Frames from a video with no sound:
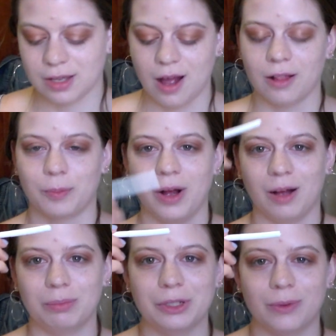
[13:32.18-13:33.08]
the
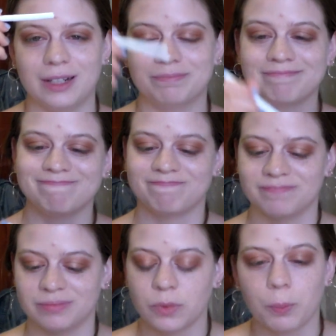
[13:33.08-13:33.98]
ColourPop blue one.
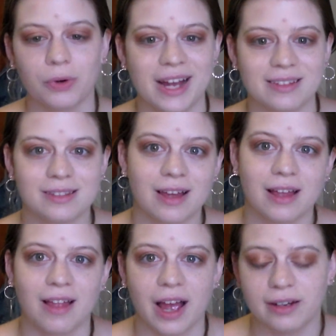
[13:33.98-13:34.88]
Prance,
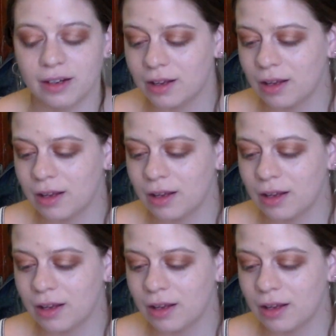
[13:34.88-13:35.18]
I lied.